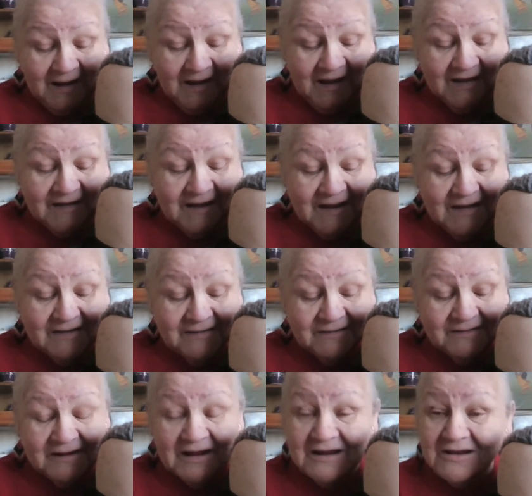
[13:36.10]
And then
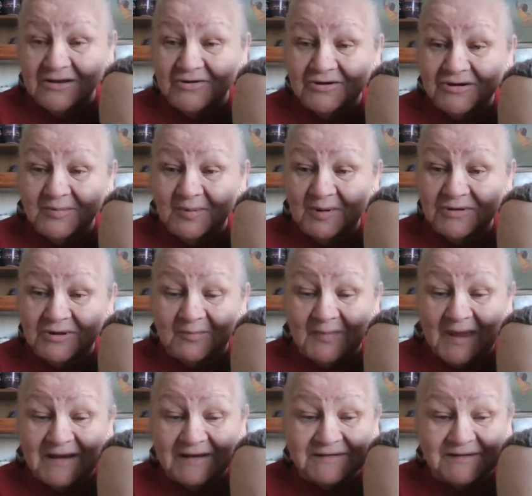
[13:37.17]
I learned about the
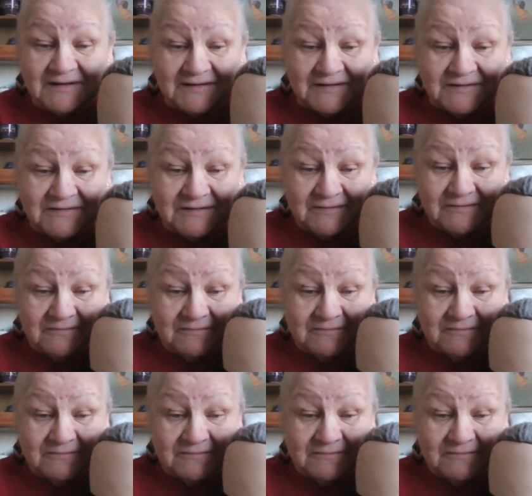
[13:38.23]
medicines.